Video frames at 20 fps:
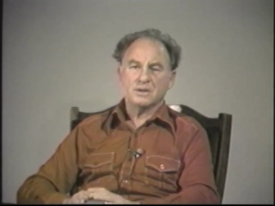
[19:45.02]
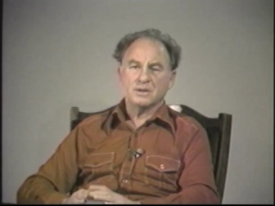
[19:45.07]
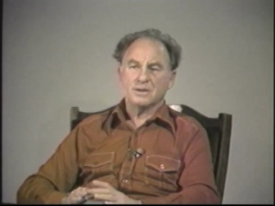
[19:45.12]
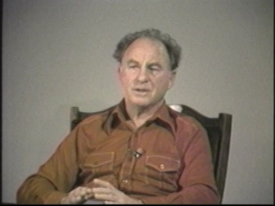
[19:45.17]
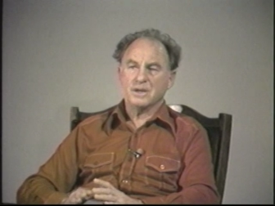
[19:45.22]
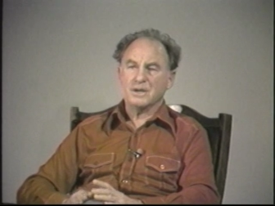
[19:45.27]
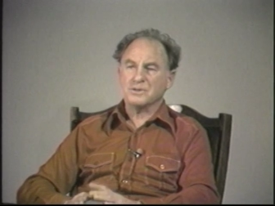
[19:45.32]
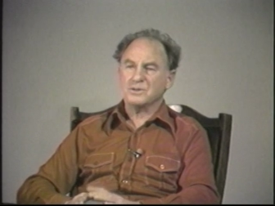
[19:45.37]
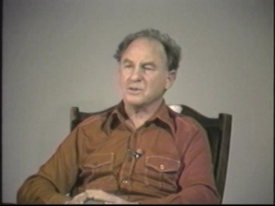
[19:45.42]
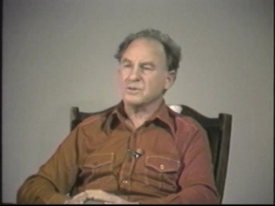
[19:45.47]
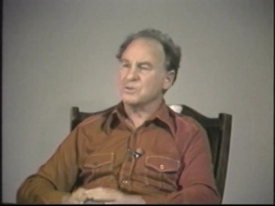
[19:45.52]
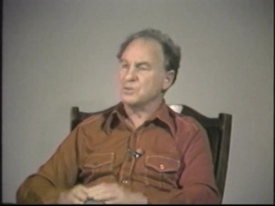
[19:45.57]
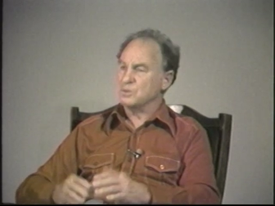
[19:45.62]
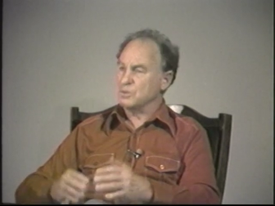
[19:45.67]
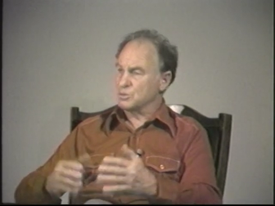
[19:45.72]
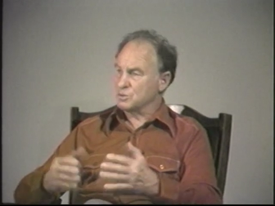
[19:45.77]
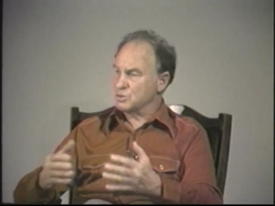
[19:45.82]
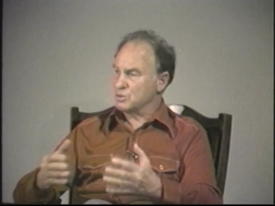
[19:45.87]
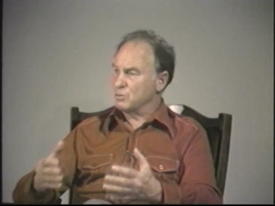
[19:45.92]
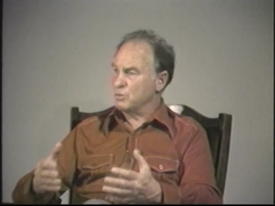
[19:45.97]
desert
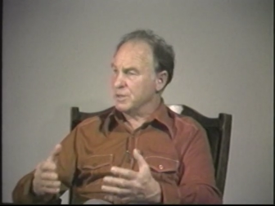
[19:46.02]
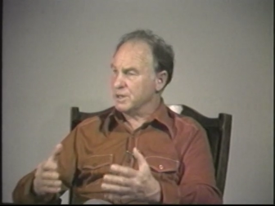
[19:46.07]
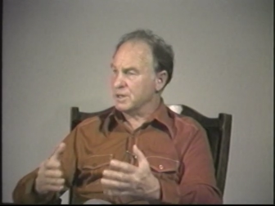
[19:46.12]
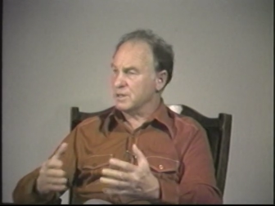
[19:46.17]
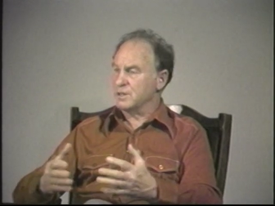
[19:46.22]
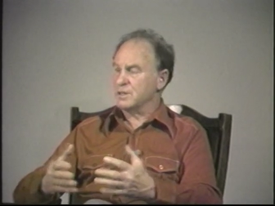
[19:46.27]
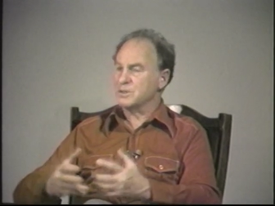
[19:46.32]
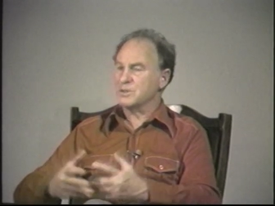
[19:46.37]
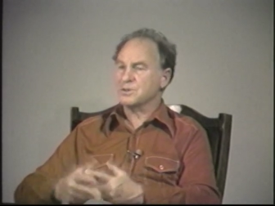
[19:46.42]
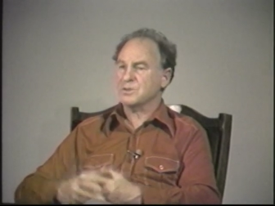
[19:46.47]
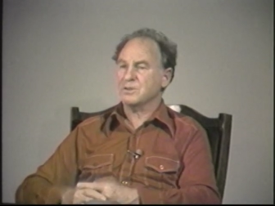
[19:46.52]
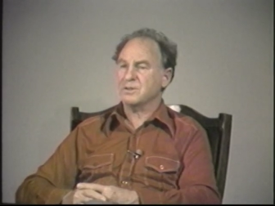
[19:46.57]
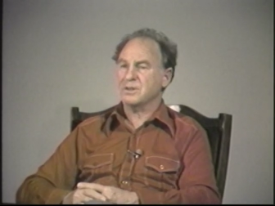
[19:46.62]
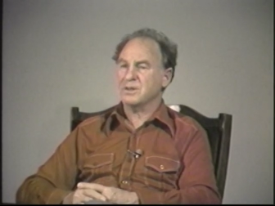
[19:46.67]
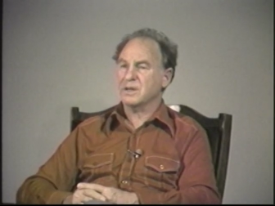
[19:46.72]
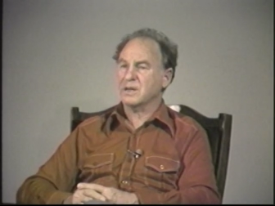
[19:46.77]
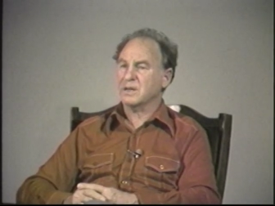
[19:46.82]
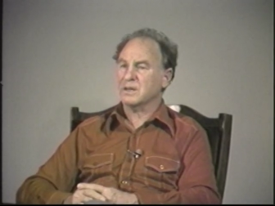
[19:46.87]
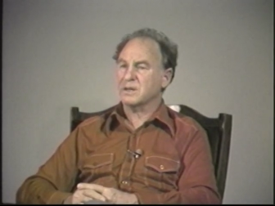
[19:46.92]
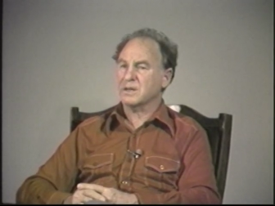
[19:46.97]
so as to weaken us so that
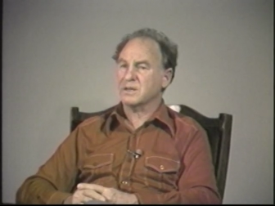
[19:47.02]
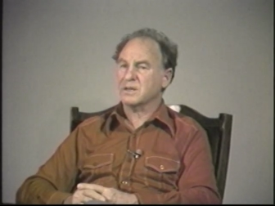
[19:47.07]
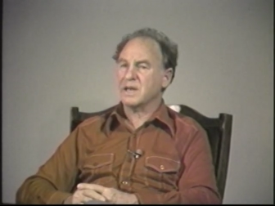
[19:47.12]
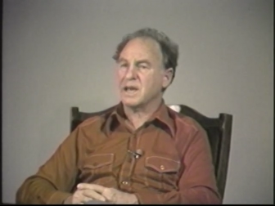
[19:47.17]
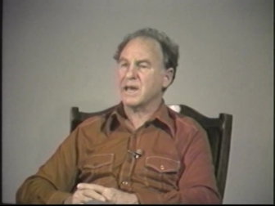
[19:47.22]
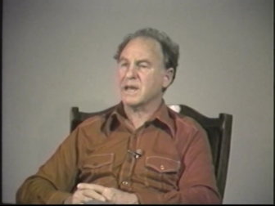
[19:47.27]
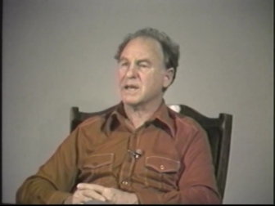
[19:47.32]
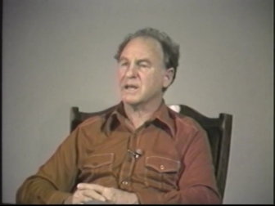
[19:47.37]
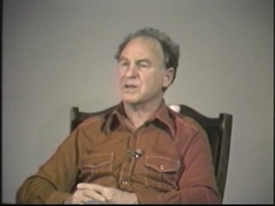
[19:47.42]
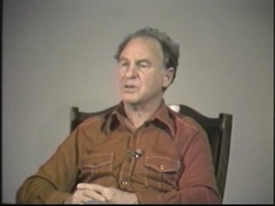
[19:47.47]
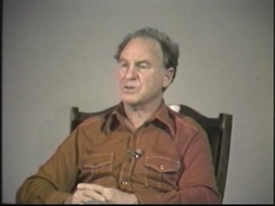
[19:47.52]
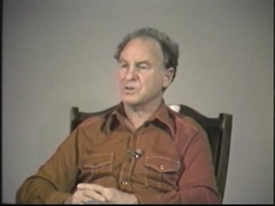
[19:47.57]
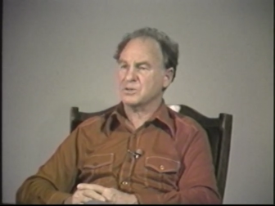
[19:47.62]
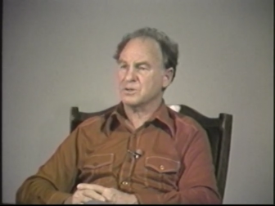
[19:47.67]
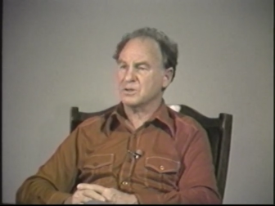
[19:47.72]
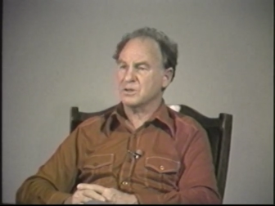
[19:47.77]
they can attack us.